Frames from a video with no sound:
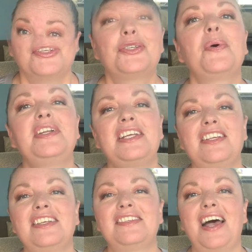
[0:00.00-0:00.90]
So I did
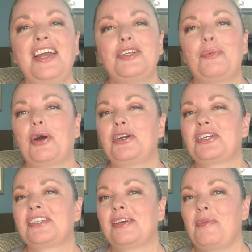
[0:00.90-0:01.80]
decide to
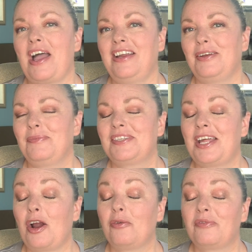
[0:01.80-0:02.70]
purchase some items
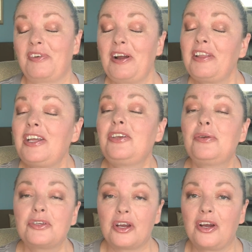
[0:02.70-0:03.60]
that are fairly
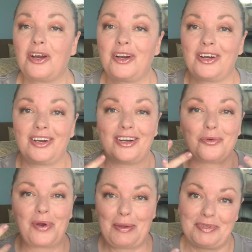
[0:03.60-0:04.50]
new to
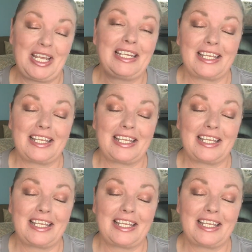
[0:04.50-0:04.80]
her website.